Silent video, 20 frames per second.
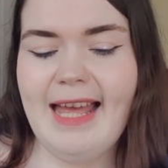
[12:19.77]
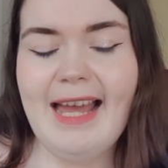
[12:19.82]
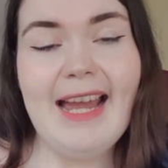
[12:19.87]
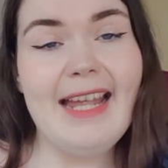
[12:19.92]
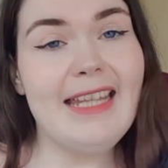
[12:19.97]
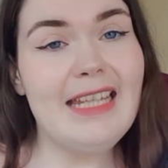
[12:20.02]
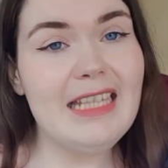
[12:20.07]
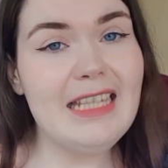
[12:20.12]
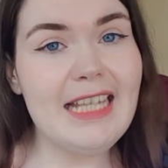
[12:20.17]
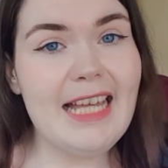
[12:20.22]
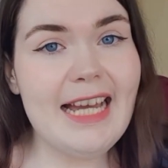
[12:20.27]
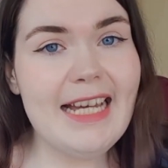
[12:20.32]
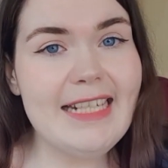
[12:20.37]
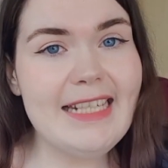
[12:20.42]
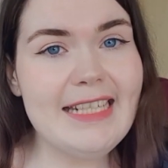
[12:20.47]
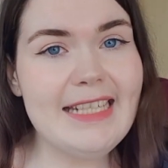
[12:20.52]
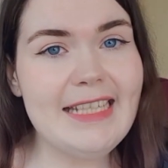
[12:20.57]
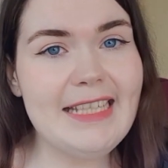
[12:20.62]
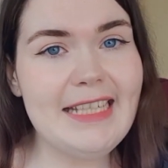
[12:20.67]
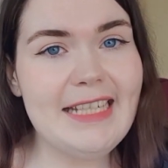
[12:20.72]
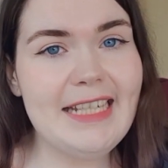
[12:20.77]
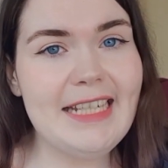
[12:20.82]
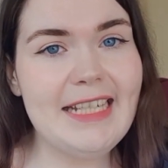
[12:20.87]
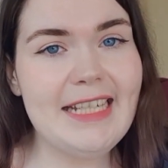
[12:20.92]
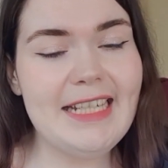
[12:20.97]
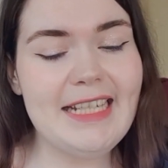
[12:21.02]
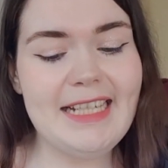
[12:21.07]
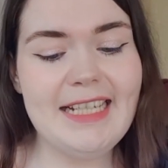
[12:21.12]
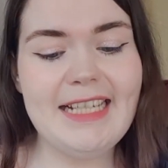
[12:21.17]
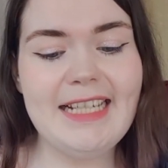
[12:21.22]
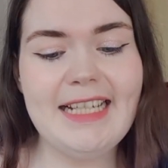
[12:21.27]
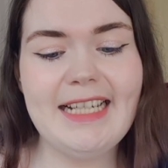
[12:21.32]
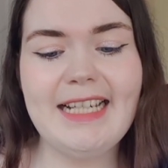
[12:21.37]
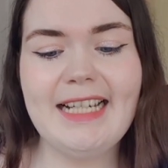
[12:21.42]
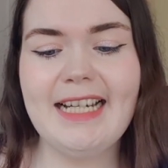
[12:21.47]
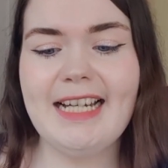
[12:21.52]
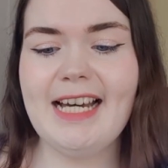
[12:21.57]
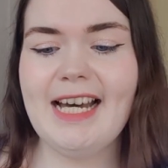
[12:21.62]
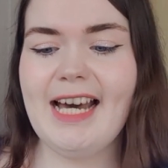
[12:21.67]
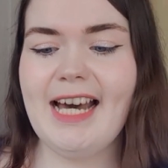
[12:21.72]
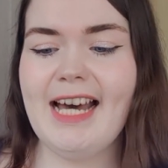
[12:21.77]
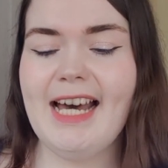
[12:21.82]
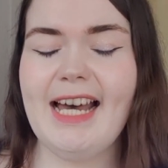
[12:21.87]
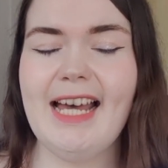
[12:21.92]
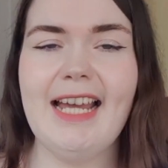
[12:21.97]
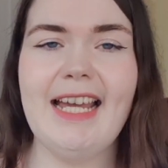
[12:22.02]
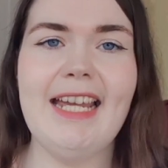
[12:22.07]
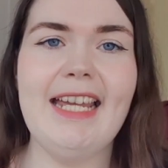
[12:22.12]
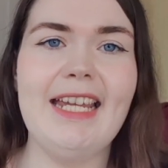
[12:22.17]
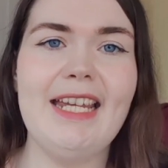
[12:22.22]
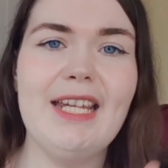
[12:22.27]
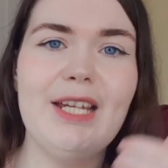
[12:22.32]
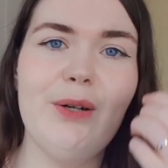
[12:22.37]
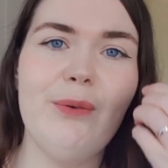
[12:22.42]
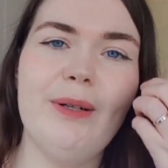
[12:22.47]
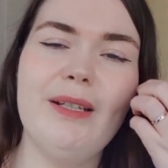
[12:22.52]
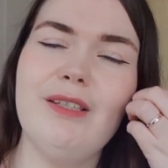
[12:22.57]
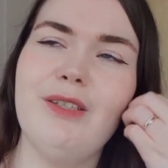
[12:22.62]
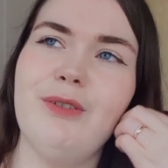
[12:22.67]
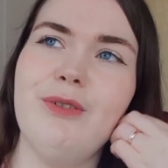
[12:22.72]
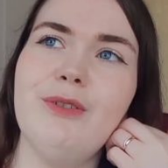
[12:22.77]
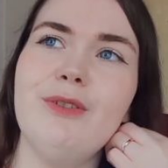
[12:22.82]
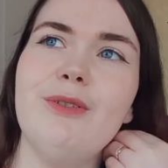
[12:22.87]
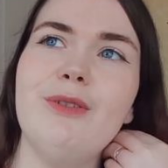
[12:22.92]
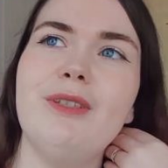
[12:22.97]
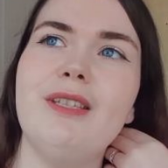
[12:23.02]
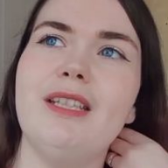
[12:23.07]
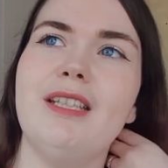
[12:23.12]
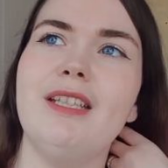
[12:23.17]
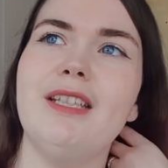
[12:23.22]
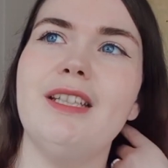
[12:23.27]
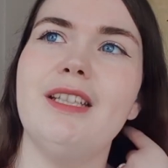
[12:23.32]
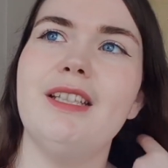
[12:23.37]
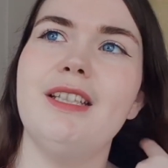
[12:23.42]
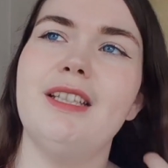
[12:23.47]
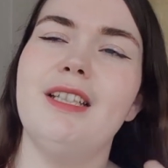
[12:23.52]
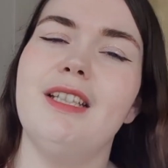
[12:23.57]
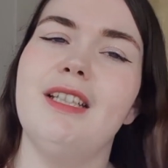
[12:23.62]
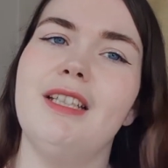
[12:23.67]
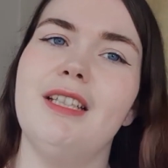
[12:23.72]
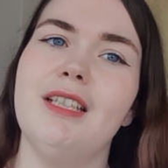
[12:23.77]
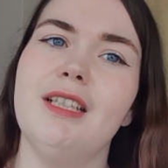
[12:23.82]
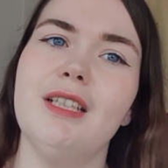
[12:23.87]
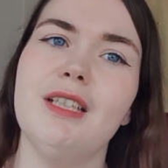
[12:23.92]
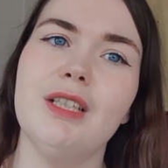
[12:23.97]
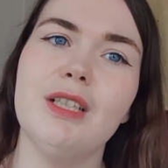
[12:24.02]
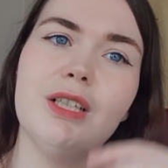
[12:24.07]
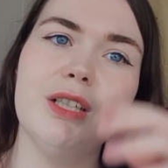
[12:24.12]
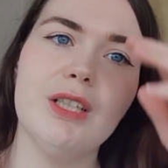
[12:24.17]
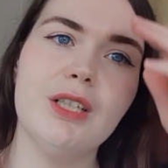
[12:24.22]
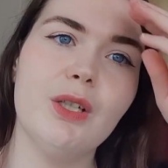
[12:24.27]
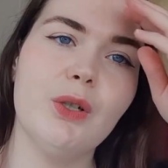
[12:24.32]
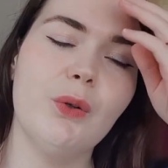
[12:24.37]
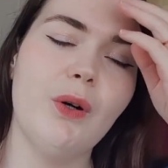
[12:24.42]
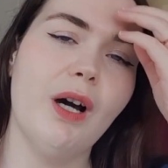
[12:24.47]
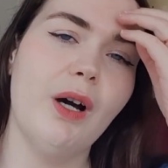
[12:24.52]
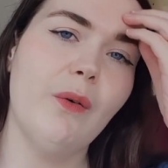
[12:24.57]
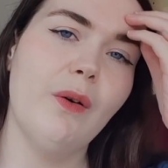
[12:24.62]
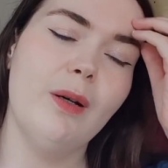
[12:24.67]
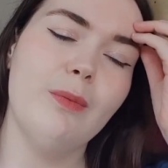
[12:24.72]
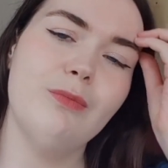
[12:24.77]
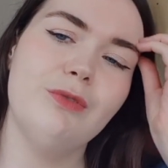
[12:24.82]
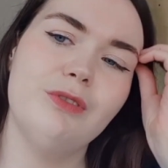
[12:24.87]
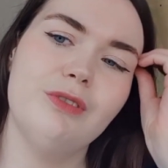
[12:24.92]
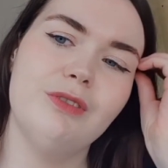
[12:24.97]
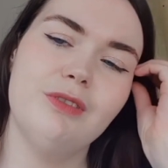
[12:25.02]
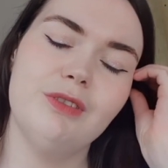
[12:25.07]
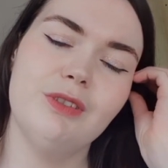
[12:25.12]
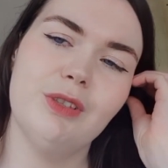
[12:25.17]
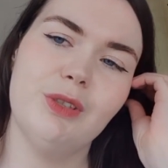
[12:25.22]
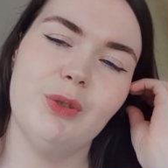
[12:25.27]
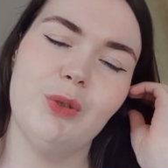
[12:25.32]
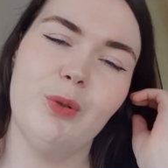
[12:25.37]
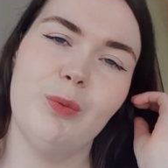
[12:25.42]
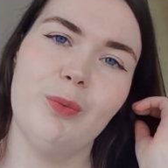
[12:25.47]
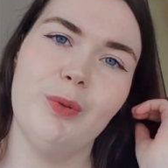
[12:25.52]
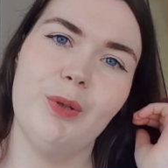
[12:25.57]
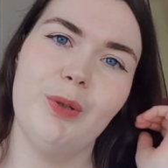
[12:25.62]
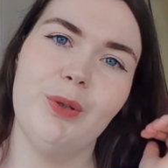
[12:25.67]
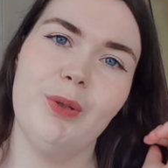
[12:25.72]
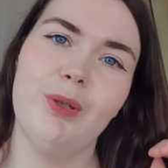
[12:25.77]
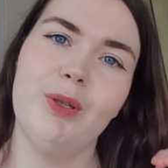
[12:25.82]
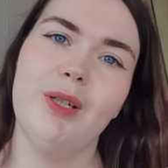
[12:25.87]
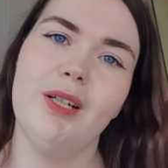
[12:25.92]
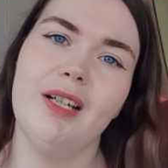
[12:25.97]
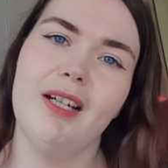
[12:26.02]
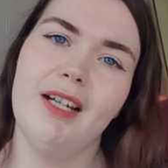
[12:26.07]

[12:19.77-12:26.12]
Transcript: And then lastly, I went to the Gwangwamun Gyobo,